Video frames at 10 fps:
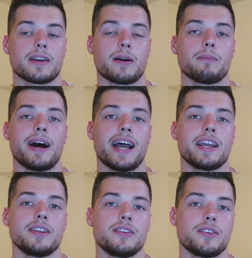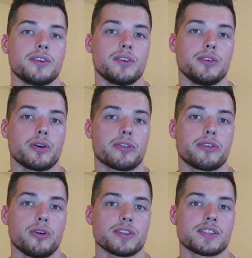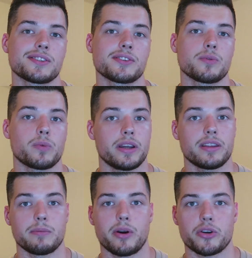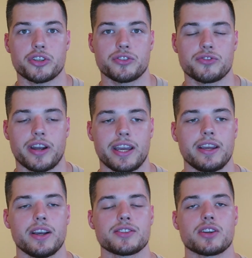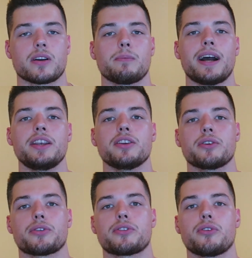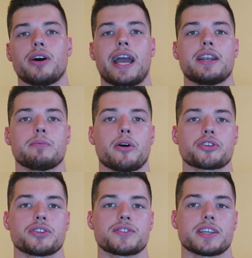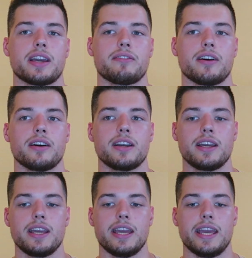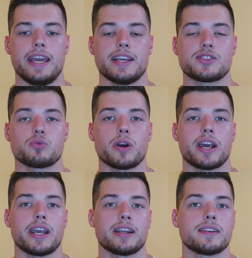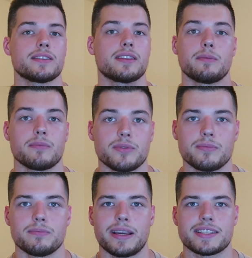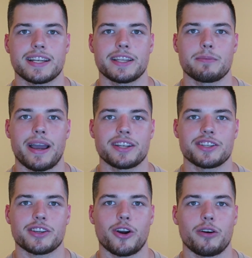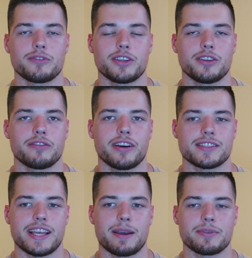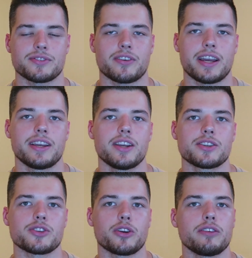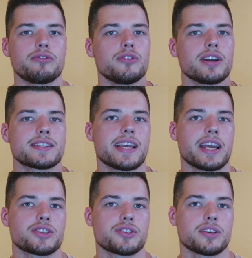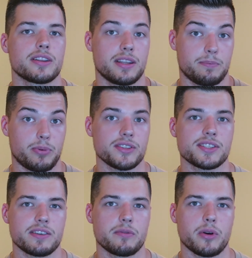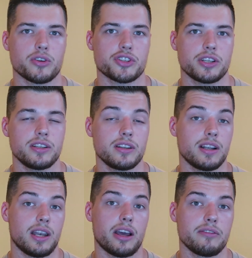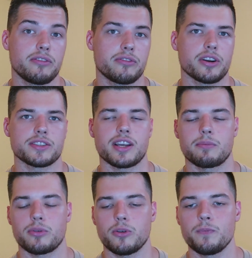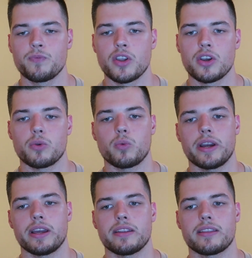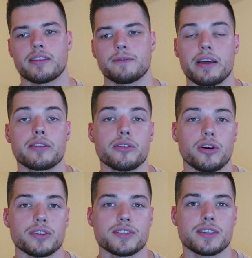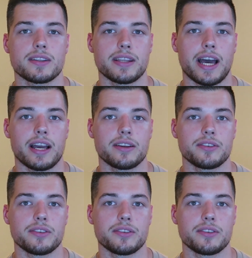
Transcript: combine your thoughts with emotions, right? So combining your thought and emotion together is where basically the magic of the universe happens, right? So if you attach the positive emotion, love, for example, with a thought that